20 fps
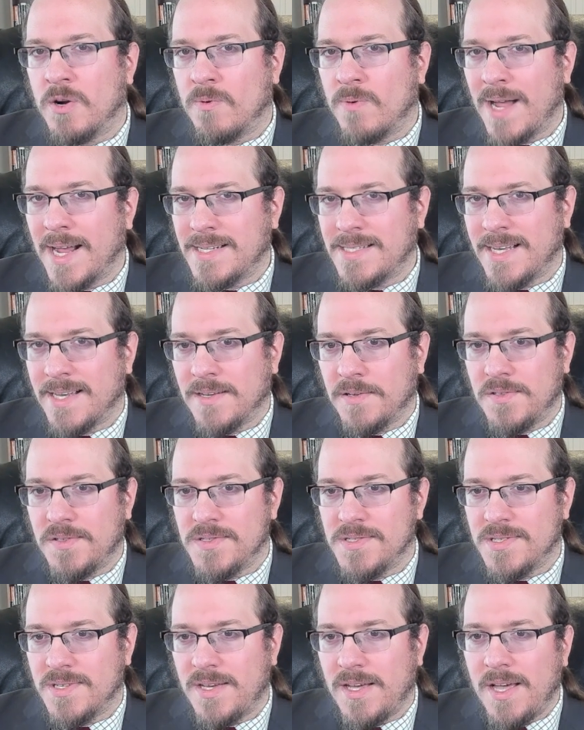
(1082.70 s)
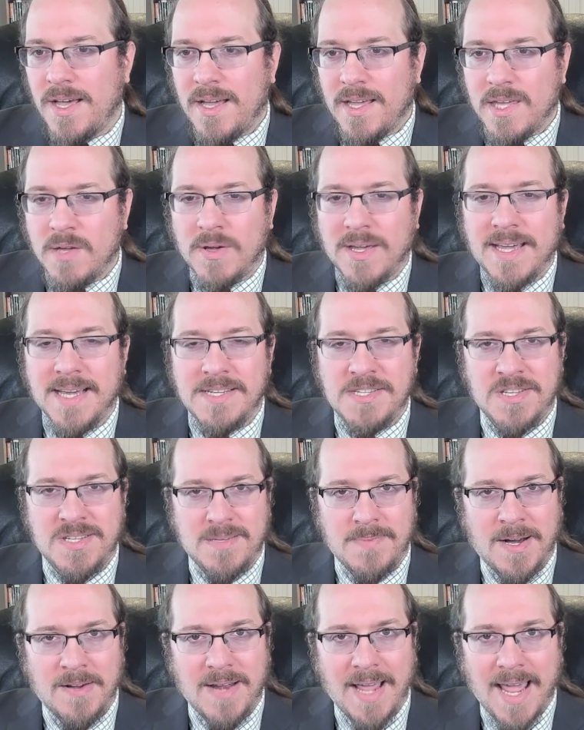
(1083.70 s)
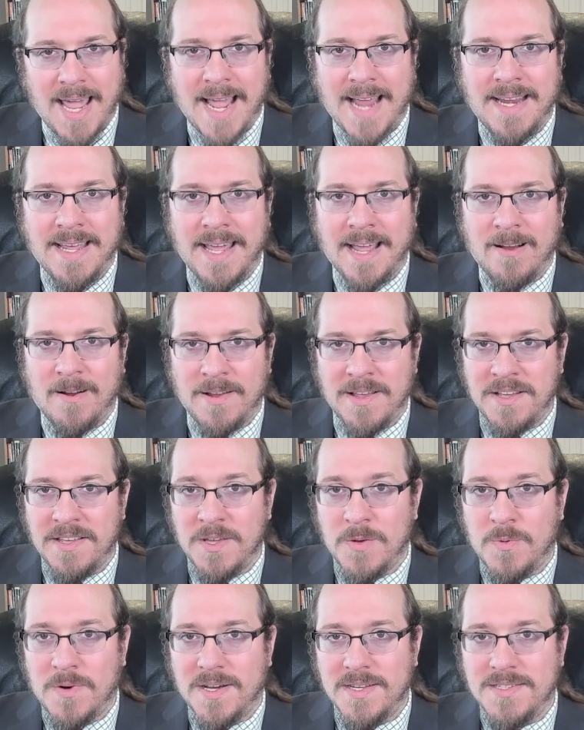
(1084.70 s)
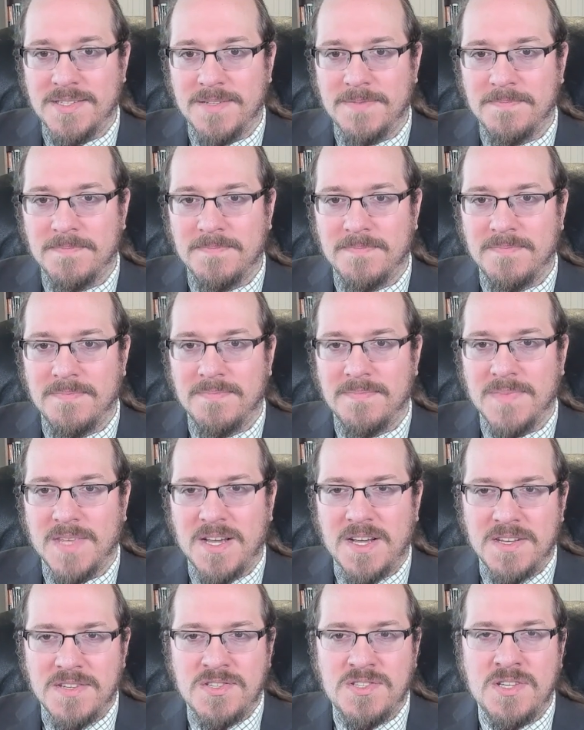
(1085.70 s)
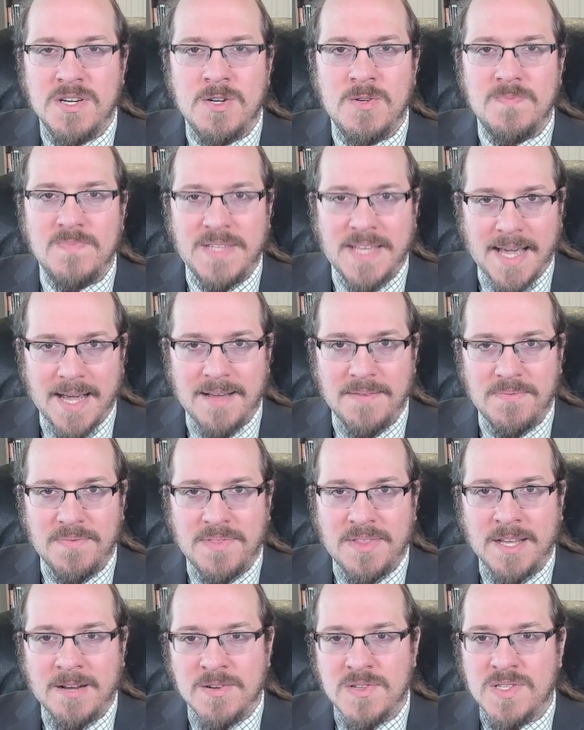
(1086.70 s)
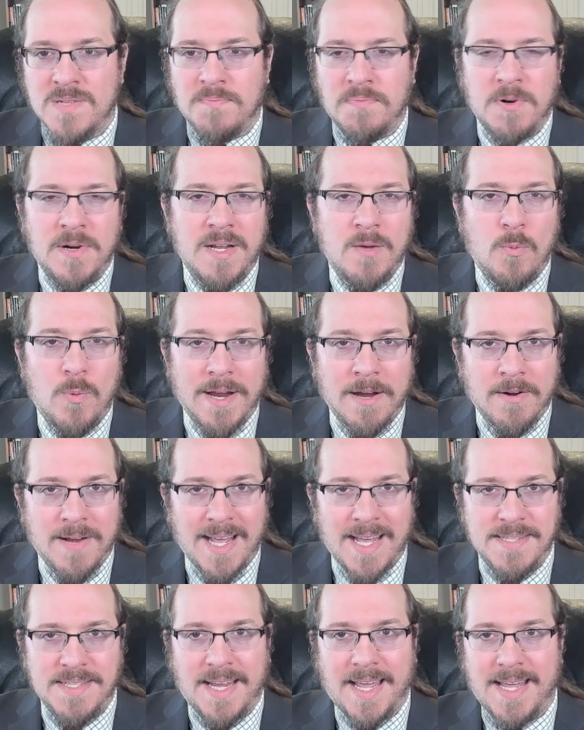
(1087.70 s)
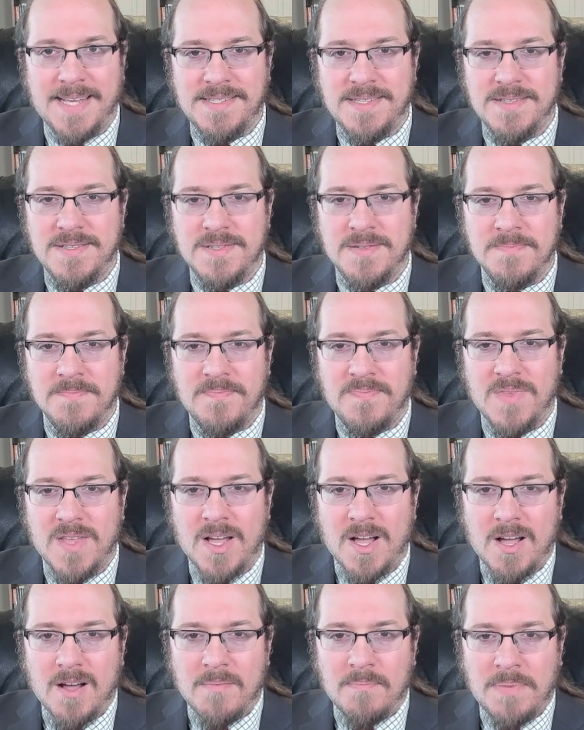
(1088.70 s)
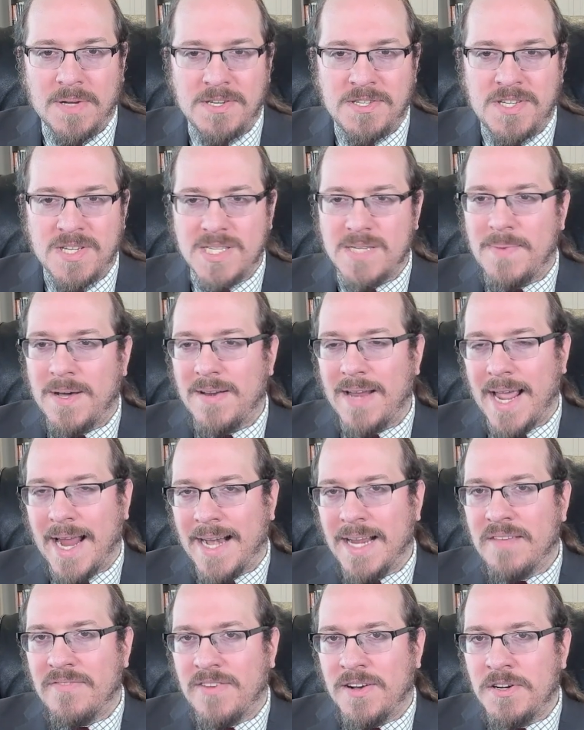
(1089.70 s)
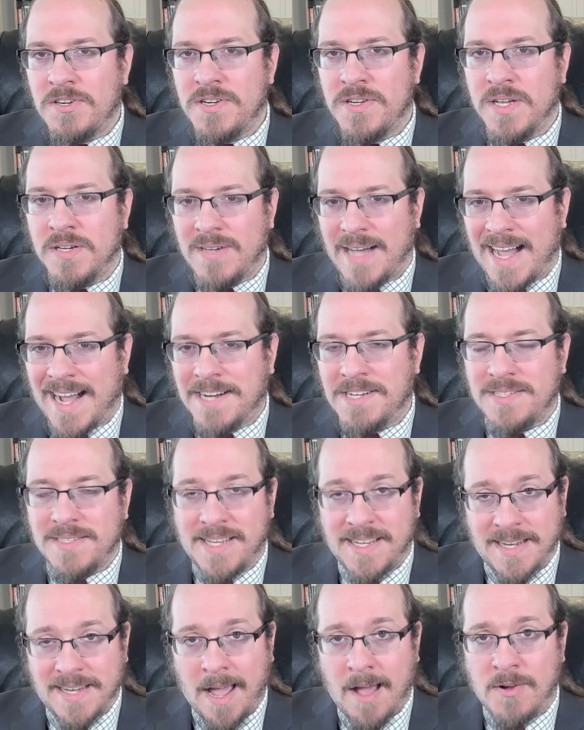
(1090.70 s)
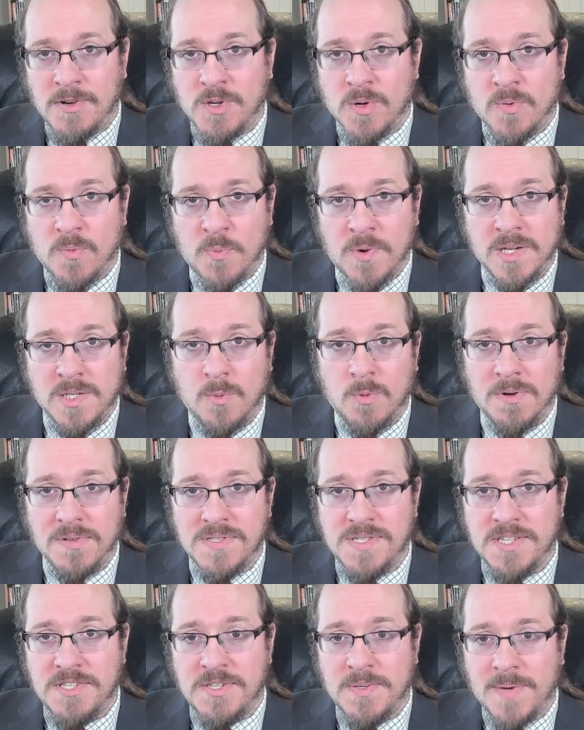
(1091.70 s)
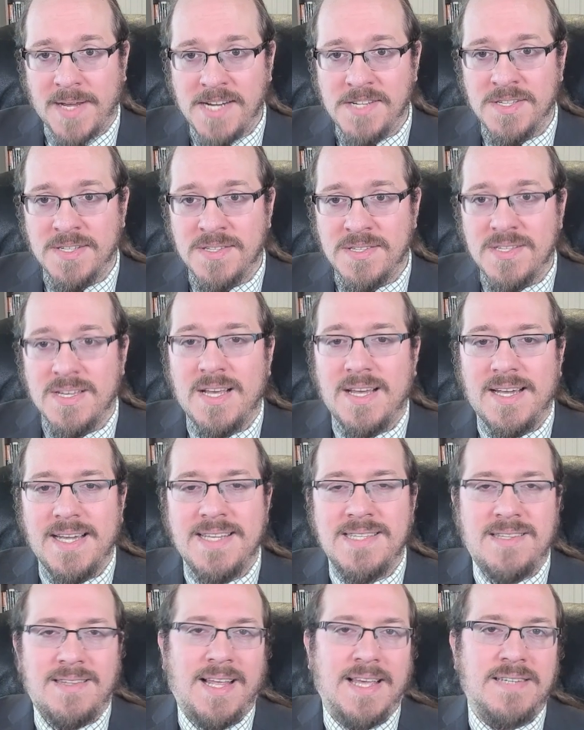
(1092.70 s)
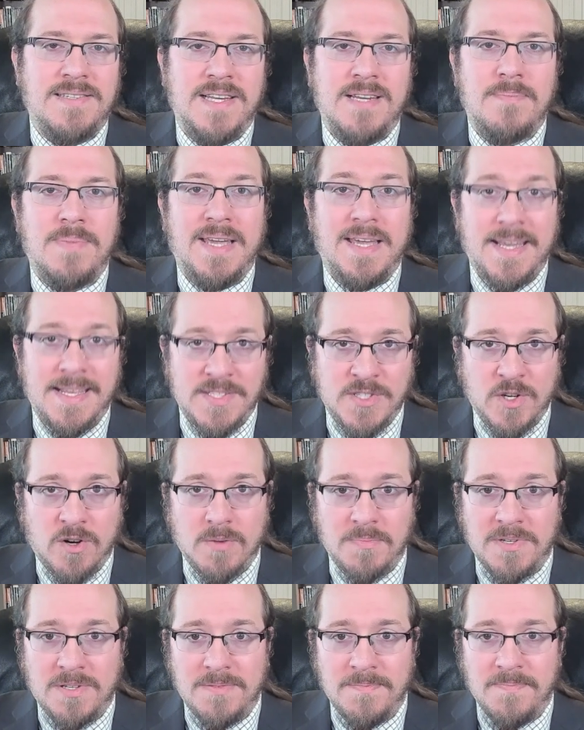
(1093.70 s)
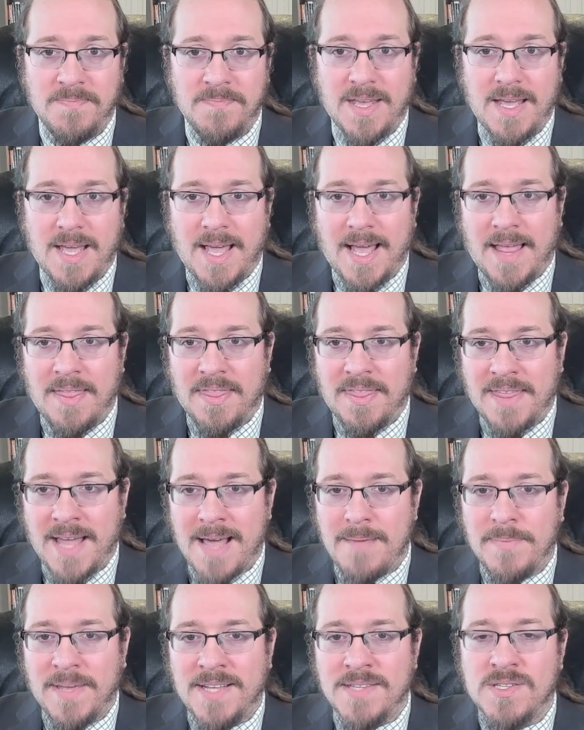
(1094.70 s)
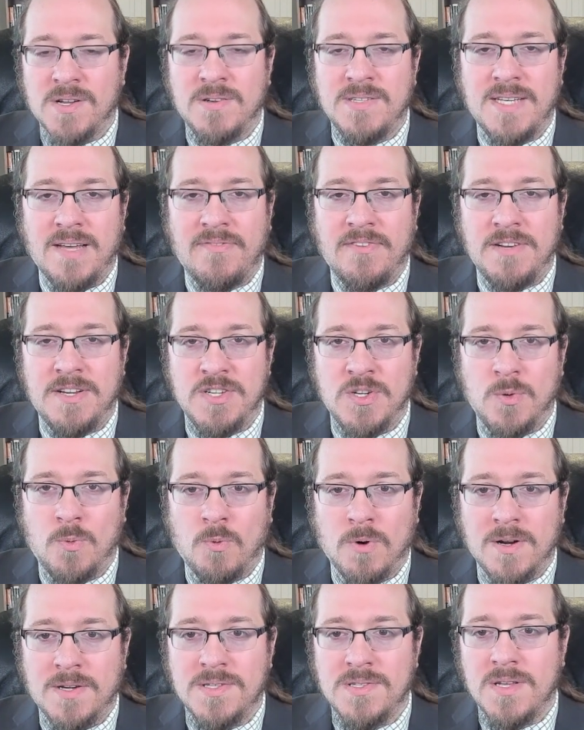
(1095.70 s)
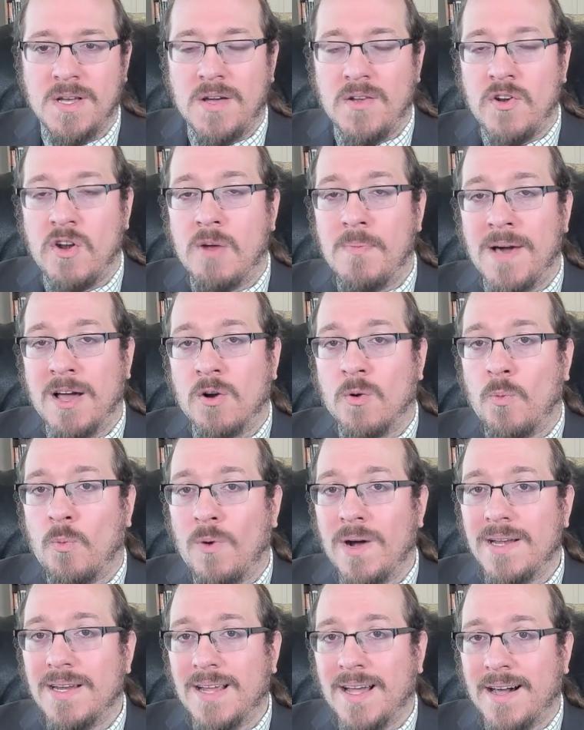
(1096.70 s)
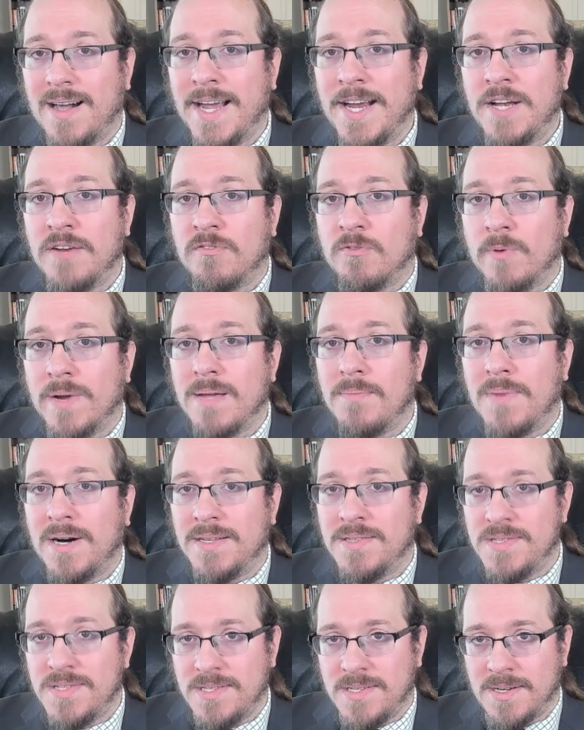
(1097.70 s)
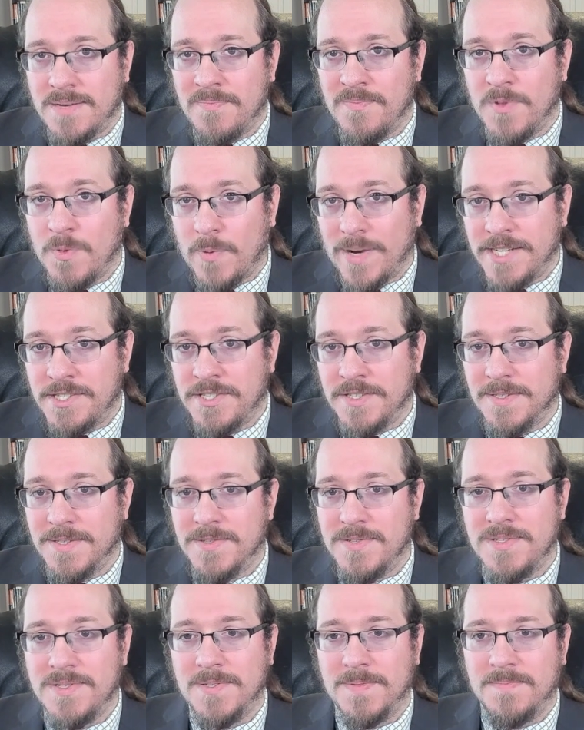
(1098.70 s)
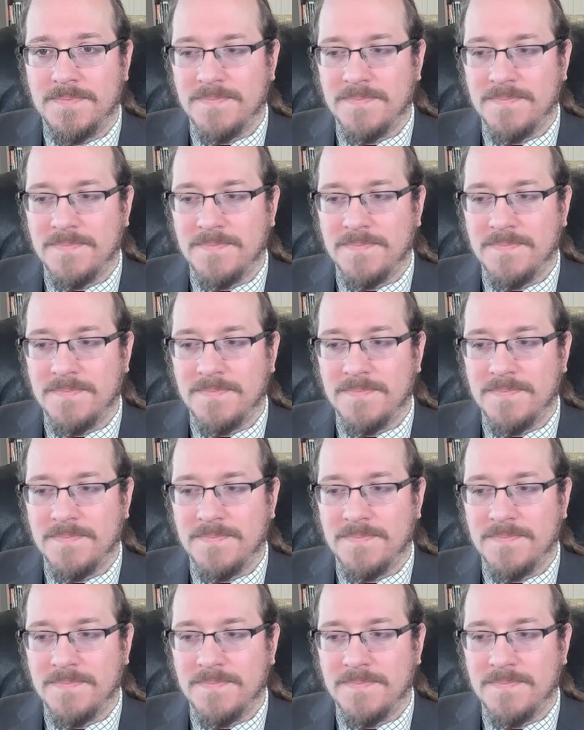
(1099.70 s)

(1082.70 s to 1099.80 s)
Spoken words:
rectangles, you could get just about any area you want. So yeah, there are some pretty weird edge cases. But just about any function you'll actually encounter in real-world situations is likely to be integrable. And that means our definition works no matter what kind of Riemann sum we choose.